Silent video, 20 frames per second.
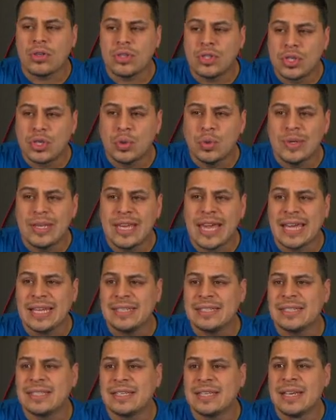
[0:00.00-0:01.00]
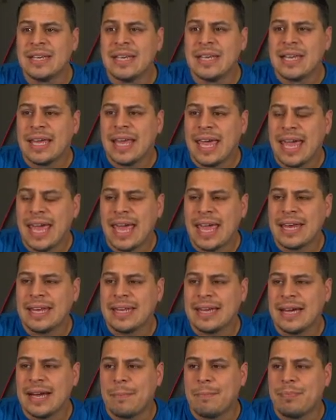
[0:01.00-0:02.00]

to get. And um,